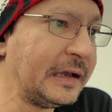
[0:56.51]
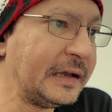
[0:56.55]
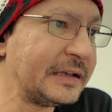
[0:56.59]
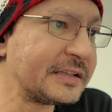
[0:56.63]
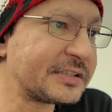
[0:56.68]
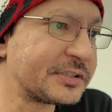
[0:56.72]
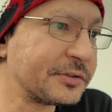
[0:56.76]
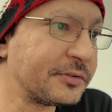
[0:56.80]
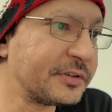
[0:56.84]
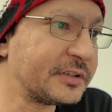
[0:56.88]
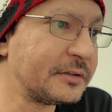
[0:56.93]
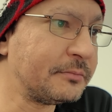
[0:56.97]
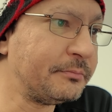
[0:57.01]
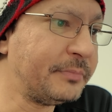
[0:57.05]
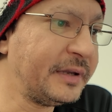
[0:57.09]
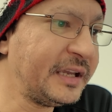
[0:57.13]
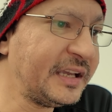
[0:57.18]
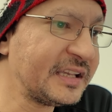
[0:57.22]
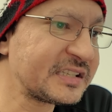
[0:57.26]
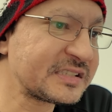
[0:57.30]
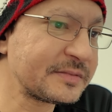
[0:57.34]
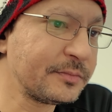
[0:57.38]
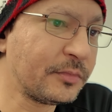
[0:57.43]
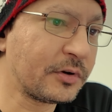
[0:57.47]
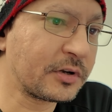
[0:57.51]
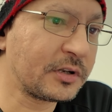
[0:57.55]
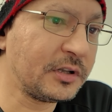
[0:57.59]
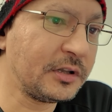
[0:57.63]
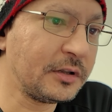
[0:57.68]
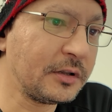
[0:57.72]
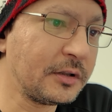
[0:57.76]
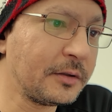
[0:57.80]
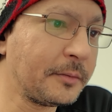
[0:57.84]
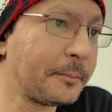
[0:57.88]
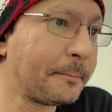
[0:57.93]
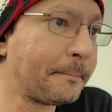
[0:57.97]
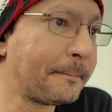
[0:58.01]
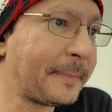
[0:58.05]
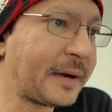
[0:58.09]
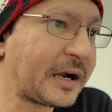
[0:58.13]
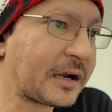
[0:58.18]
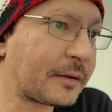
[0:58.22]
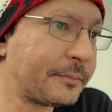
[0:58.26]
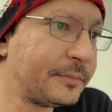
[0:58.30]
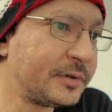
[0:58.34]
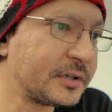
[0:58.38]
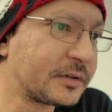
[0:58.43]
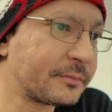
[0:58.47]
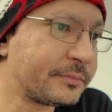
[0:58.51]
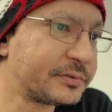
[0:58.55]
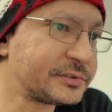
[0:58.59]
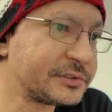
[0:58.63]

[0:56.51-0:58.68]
So the base model MacBook